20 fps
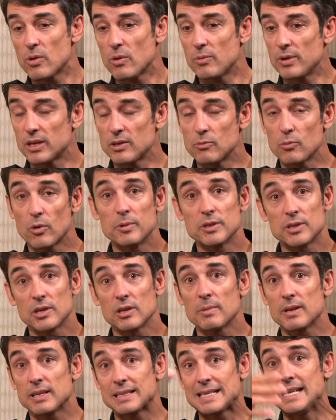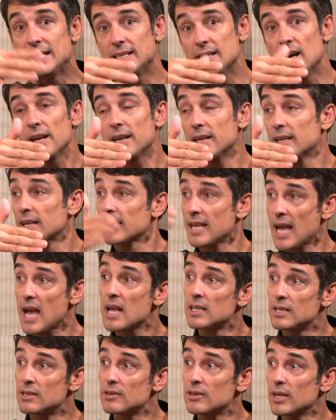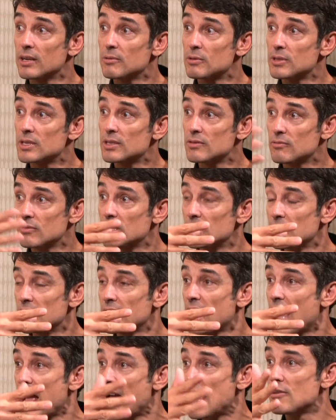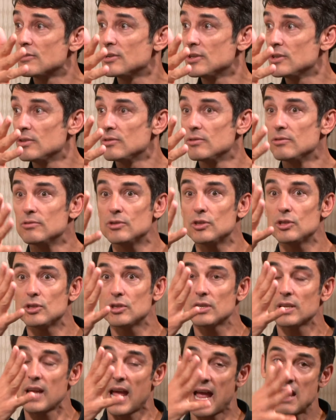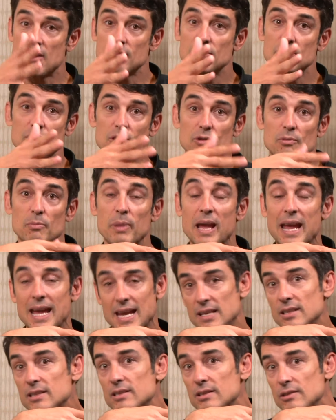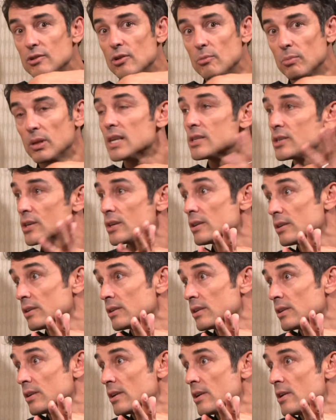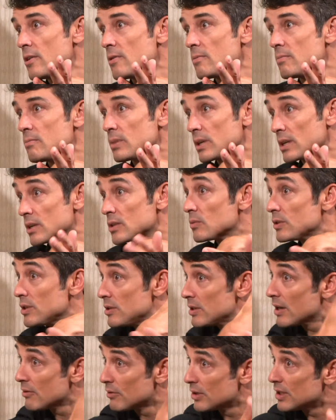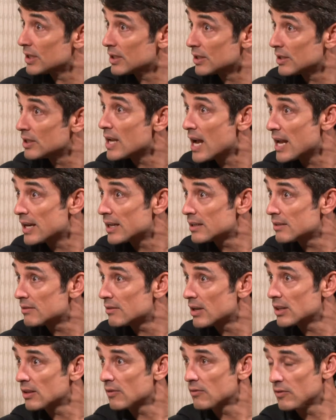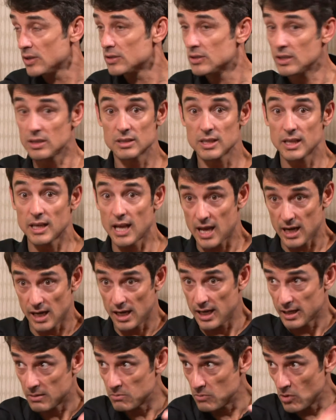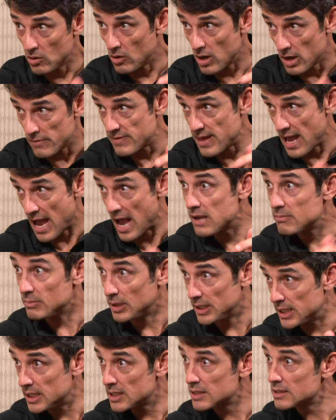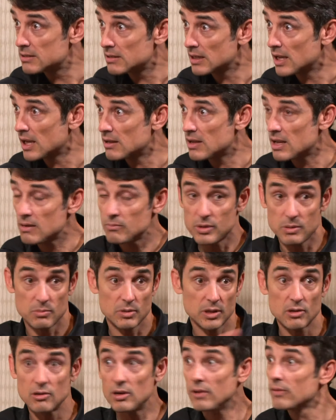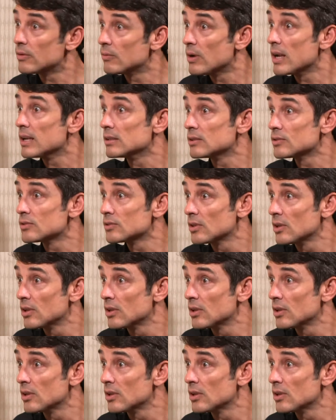what we talk about is hedonic calendaring, which is really how do you pace your pleasure? Because when you get really good at it, right, the first thing is like, I'd like more of that, please, and then people go off the rails.